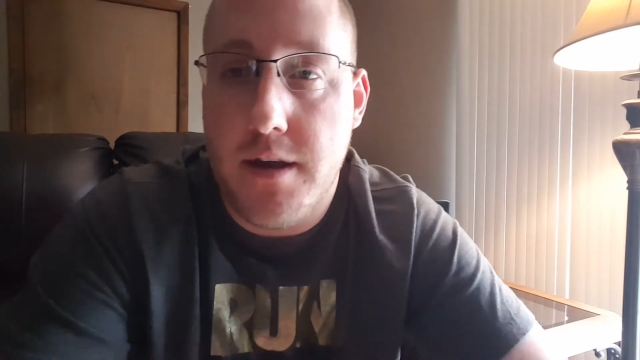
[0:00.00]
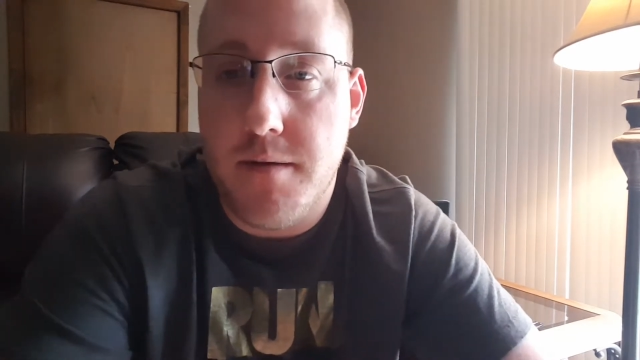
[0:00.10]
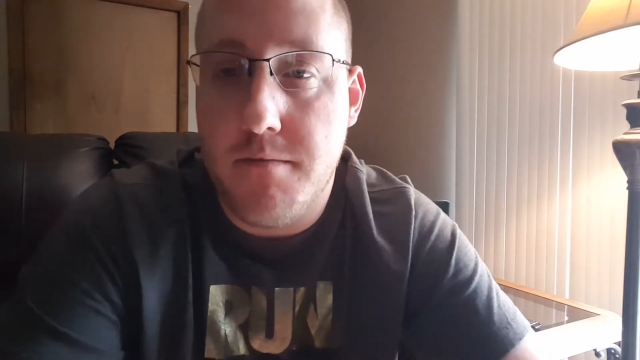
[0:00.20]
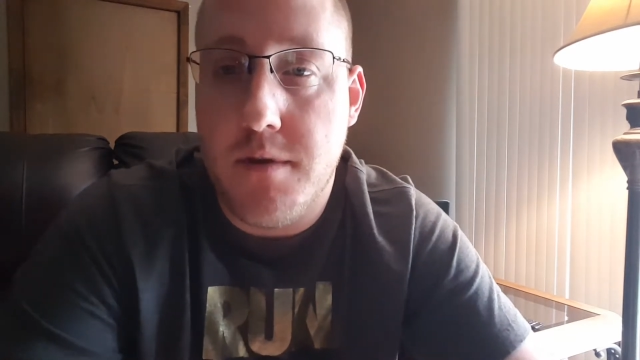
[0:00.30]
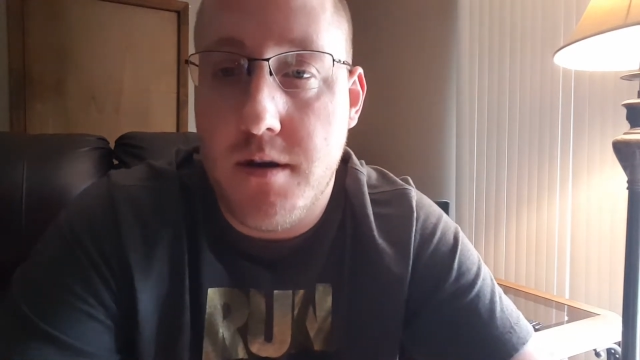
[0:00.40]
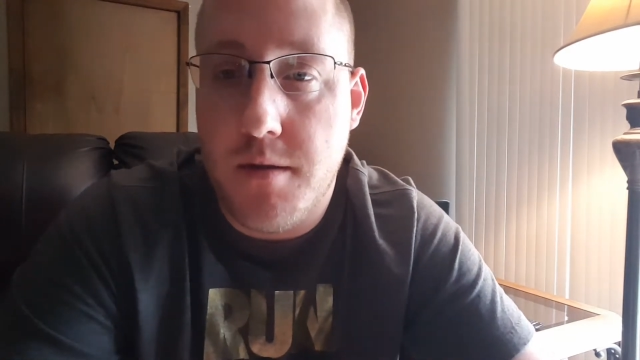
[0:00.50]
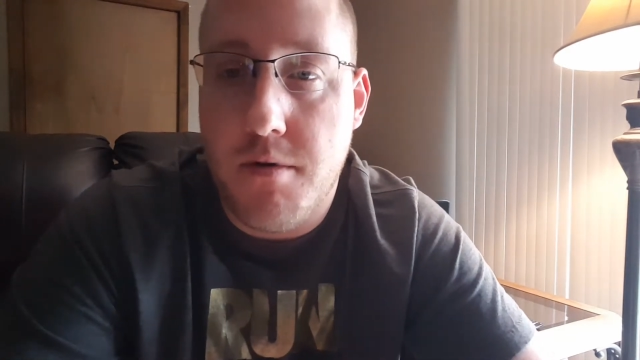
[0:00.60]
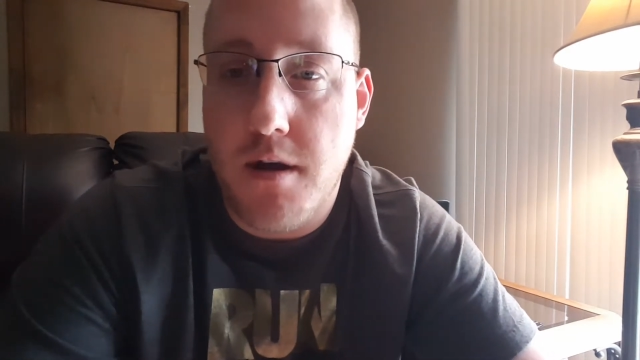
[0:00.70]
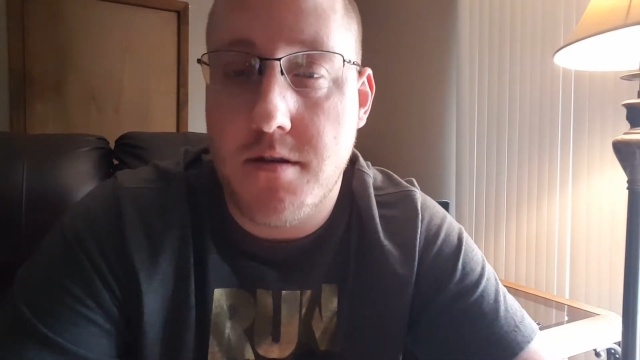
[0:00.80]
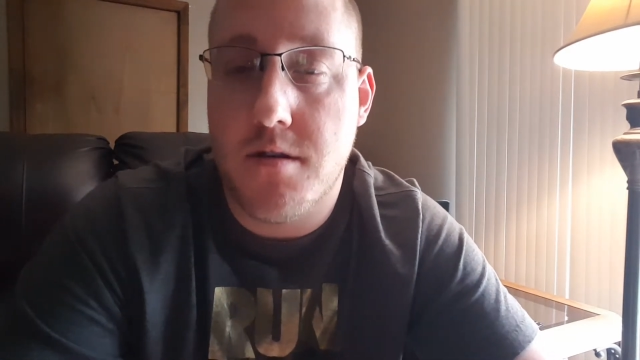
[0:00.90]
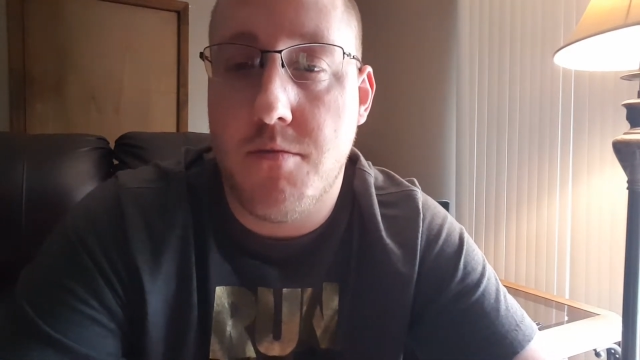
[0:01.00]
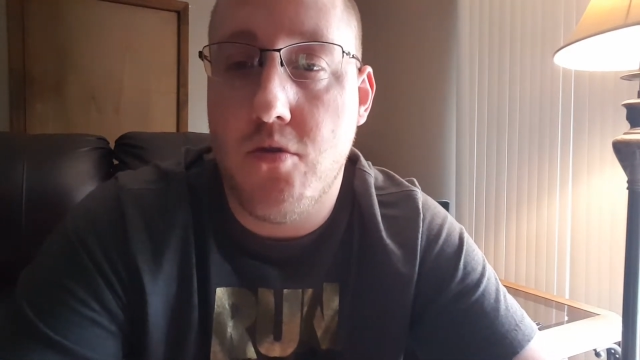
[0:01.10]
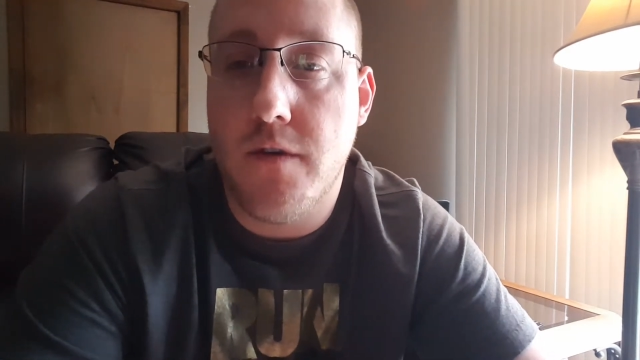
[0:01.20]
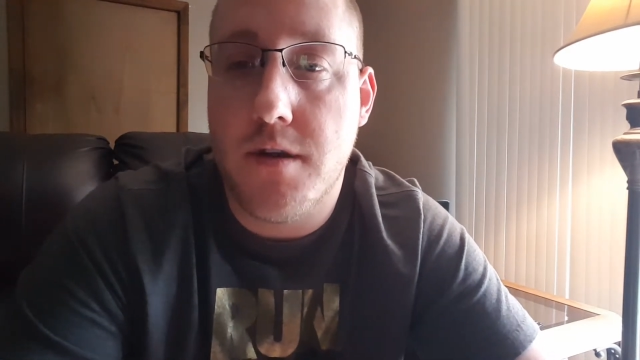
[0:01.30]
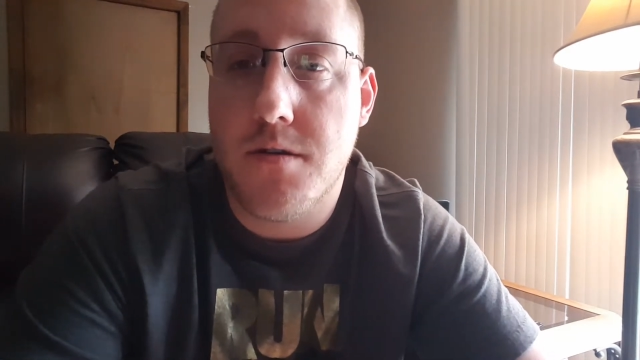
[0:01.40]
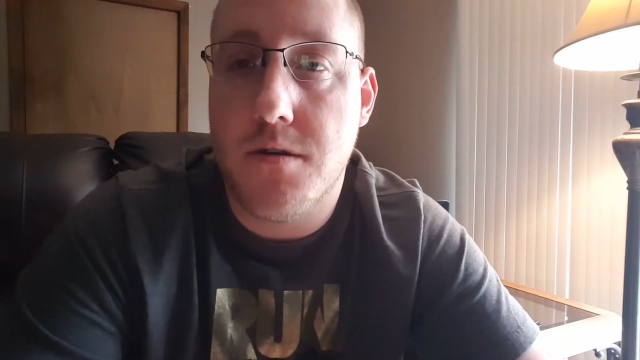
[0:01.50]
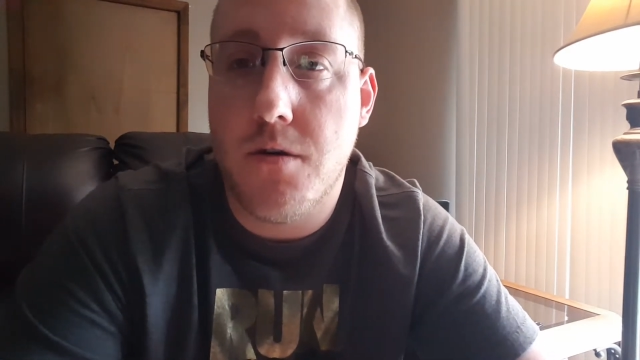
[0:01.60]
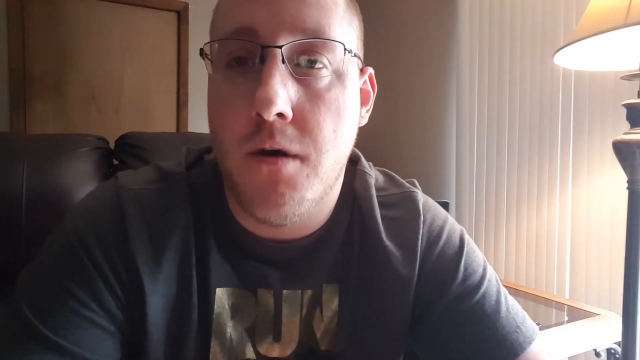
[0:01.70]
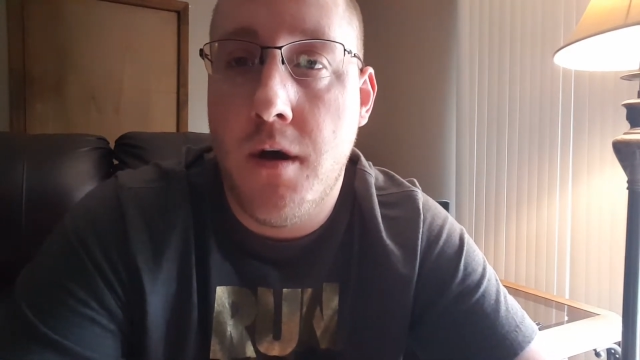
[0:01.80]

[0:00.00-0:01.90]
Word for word: I'm uh, in the process of moving, so